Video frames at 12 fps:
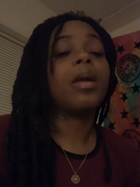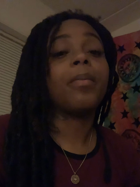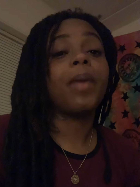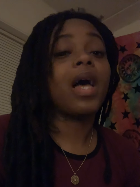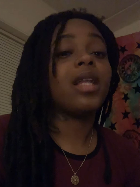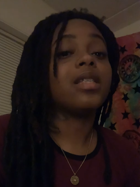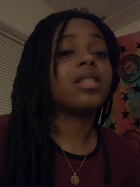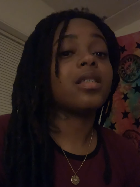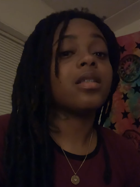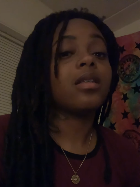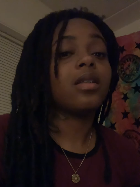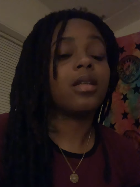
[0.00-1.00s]
imbalance,
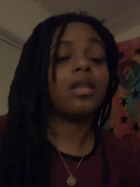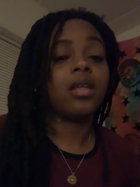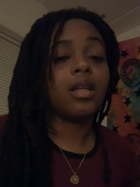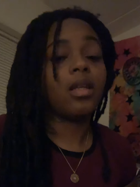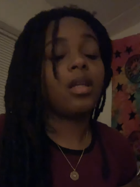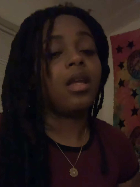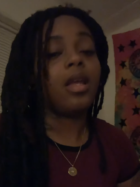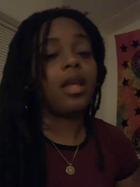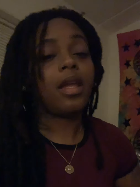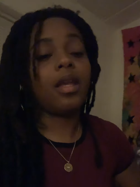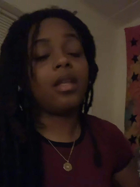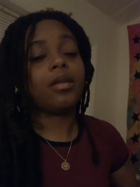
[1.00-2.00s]

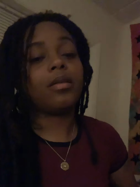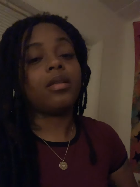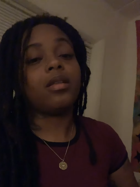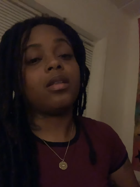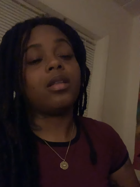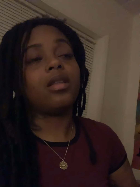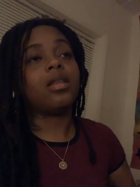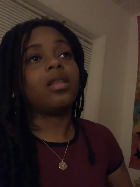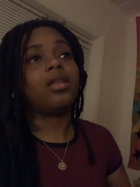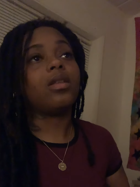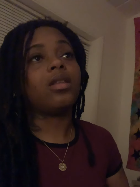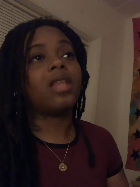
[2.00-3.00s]
and
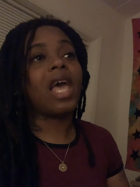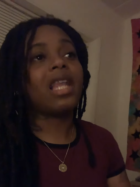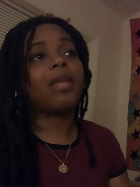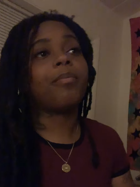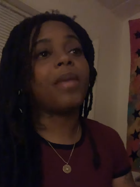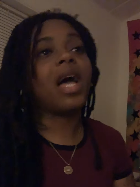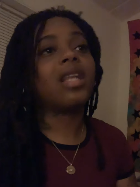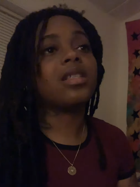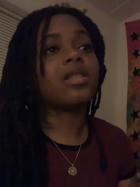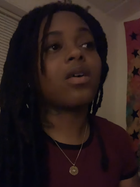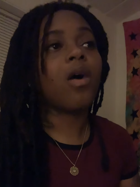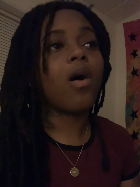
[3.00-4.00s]
that
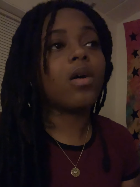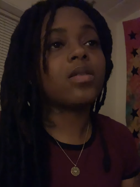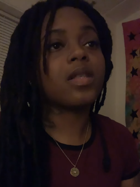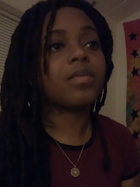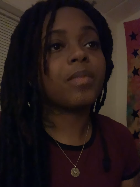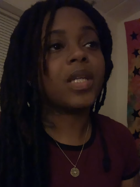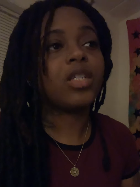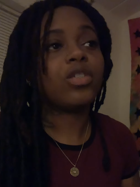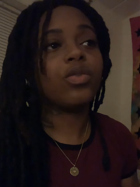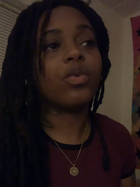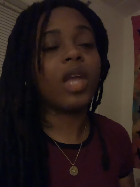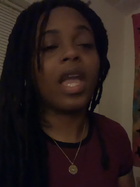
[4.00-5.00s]
imbalance causes me
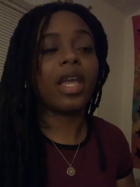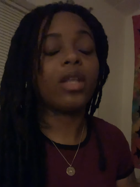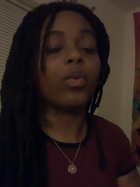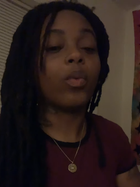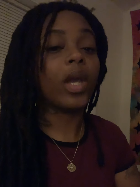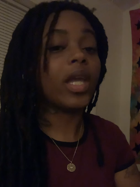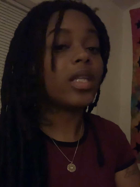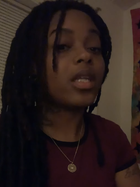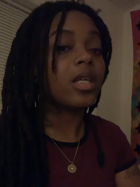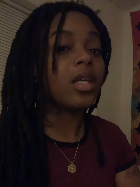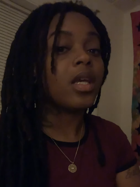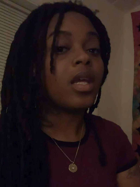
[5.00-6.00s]
to gain weight
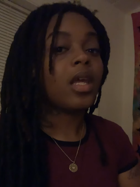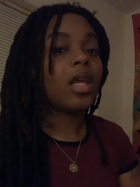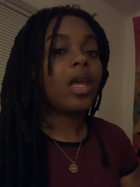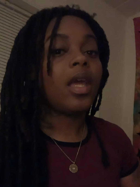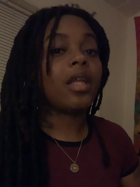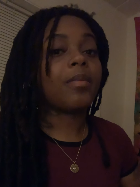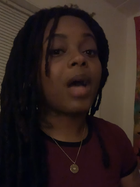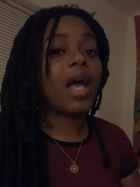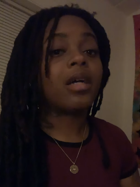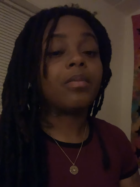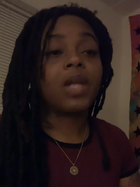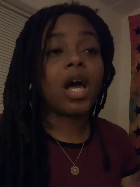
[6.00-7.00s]
in my
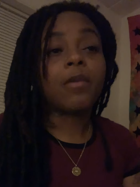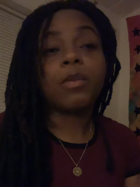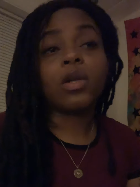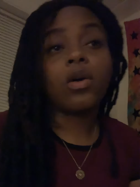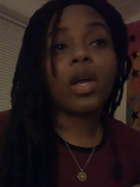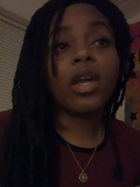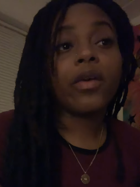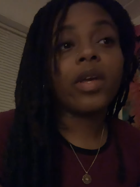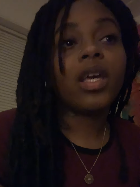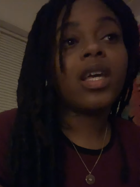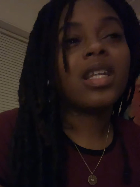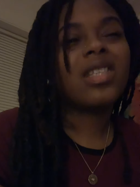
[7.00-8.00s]
abdominal
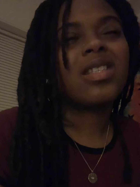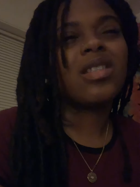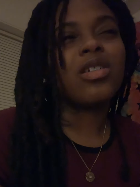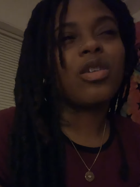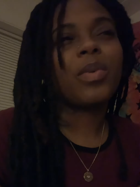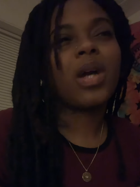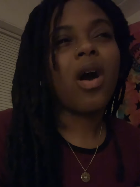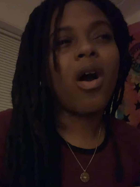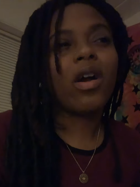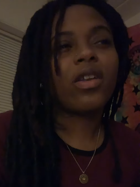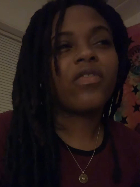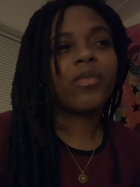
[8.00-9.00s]
area, and it's a little bit
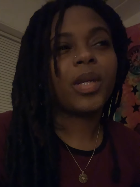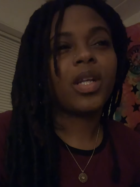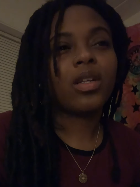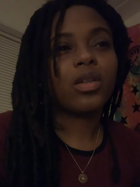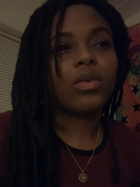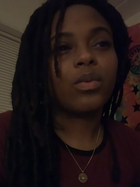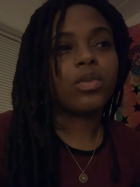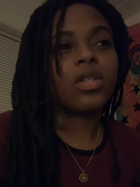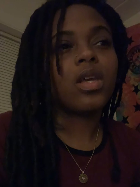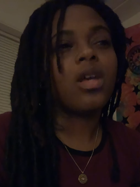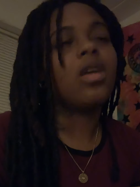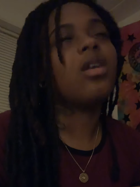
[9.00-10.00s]
harder for me to lose.
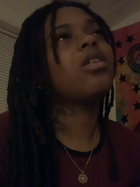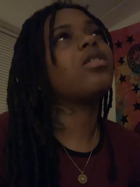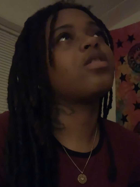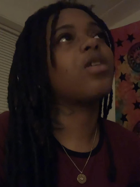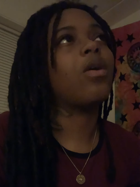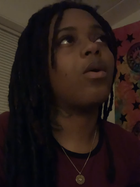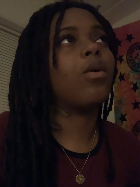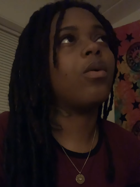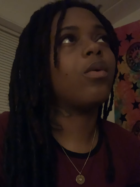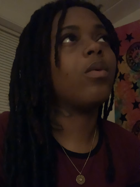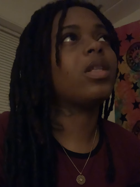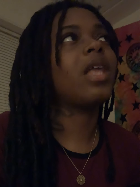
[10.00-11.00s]
So
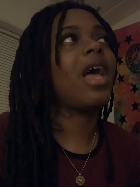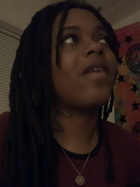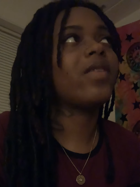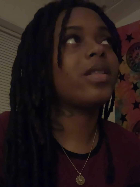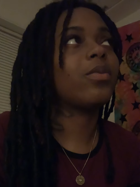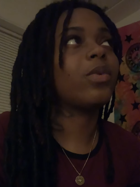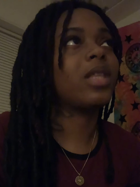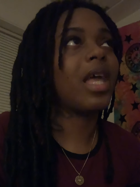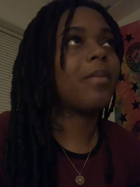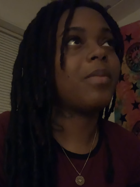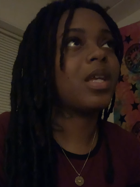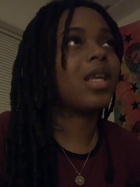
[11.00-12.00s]
with
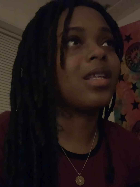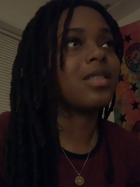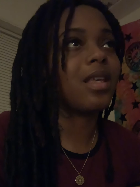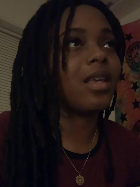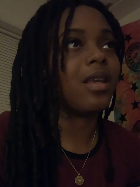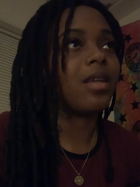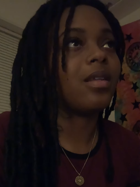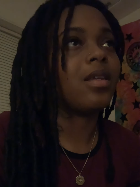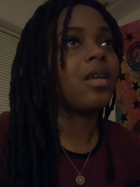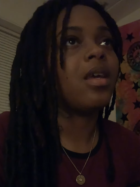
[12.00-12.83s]
that being said,